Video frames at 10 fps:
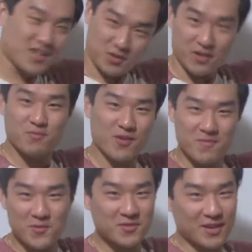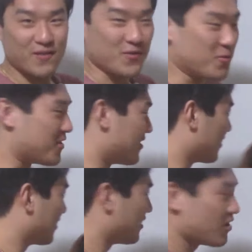You can probably use it if you want,
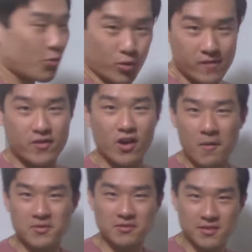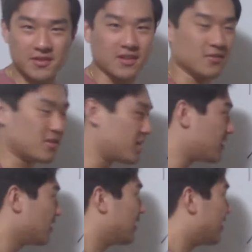like whatever helps you learning.
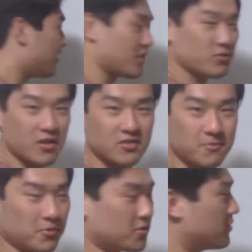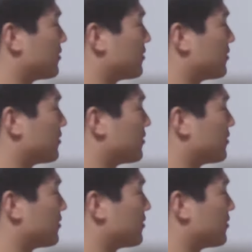Okay, that's why it's important.